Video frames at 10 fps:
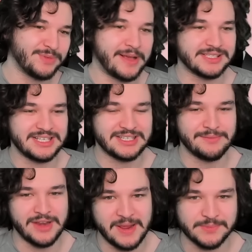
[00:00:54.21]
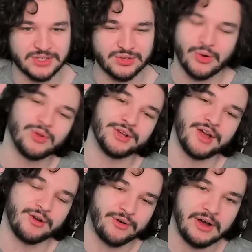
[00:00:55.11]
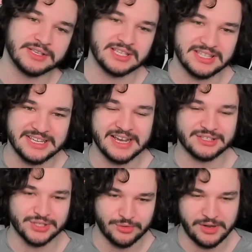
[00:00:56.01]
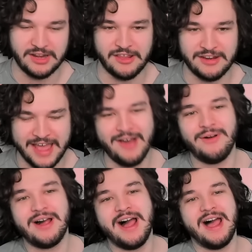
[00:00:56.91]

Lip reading: You might see some names scrolling across the screen now.